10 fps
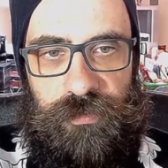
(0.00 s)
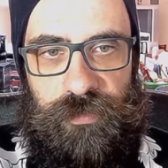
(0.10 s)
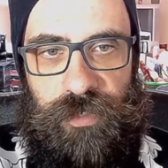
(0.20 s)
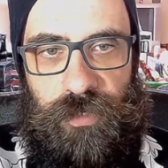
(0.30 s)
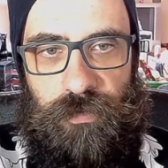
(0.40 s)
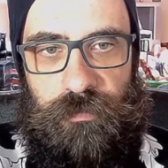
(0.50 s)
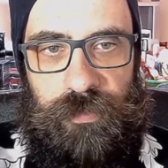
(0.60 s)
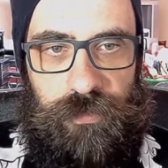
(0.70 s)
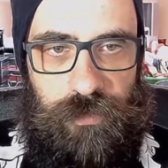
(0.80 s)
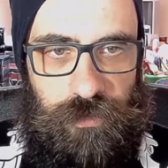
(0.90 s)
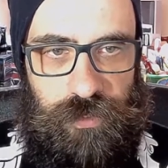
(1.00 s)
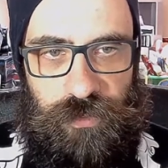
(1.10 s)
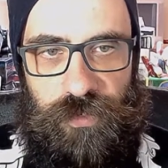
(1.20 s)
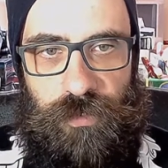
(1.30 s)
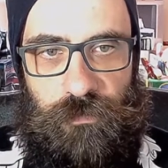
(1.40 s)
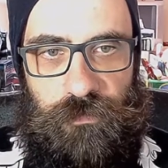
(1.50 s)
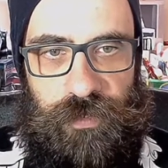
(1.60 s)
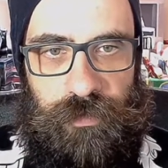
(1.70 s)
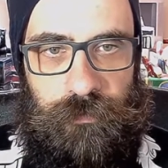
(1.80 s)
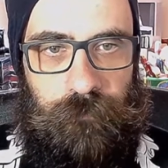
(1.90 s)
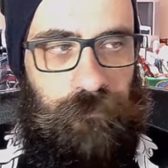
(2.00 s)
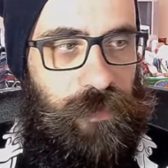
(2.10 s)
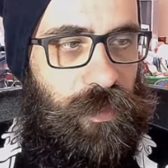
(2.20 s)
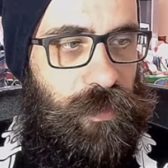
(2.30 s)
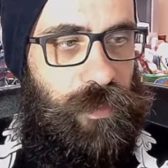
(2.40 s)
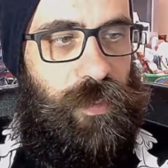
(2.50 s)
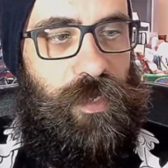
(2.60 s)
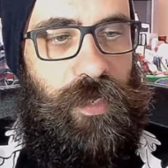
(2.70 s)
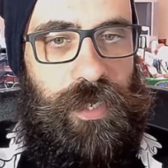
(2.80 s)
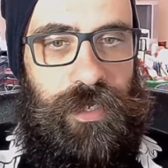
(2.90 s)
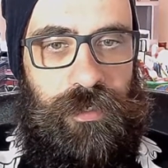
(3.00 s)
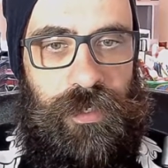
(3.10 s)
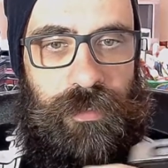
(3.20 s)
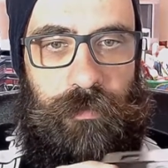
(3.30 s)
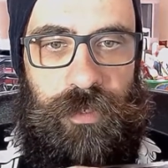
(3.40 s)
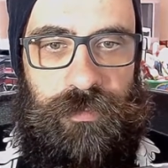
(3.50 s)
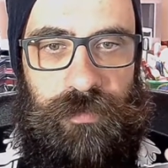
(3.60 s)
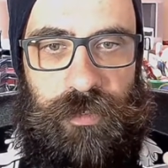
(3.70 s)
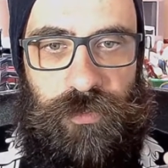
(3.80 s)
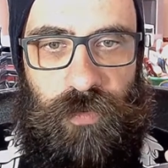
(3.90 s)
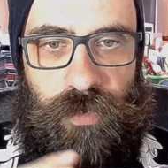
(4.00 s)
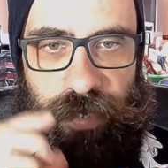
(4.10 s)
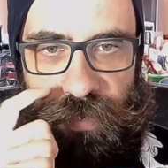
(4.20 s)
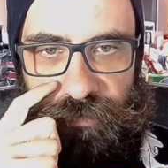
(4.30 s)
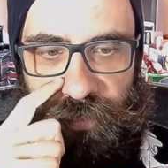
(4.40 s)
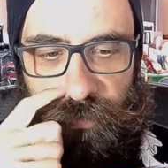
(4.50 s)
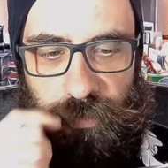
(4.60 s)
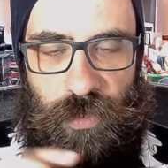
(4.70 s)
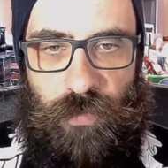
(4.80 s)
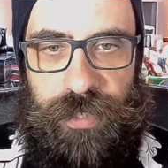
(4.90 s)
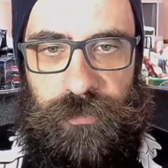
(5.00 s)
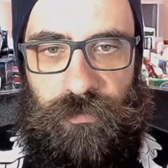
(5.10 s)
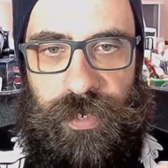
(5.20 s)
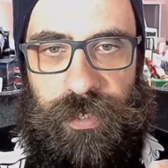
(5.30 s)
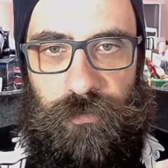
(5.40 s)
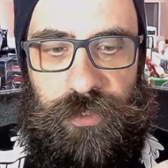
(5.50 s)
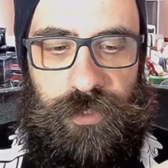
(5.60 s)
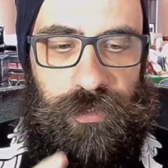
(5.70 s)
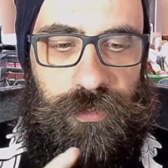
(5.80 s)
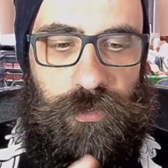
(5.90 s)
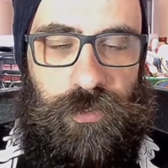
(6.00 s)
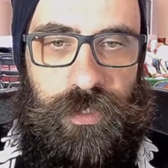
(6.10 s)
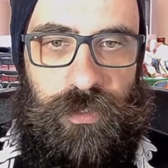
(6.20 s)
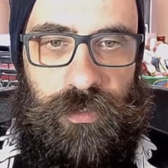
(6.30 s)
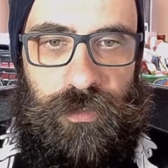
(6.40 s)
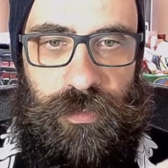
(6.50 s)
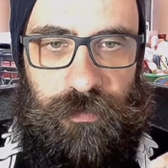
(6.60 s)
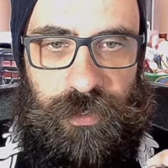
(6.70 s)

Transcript: Then you open to insert your film, and in the bottom it's where you have the rewind crank, which usually is on the top.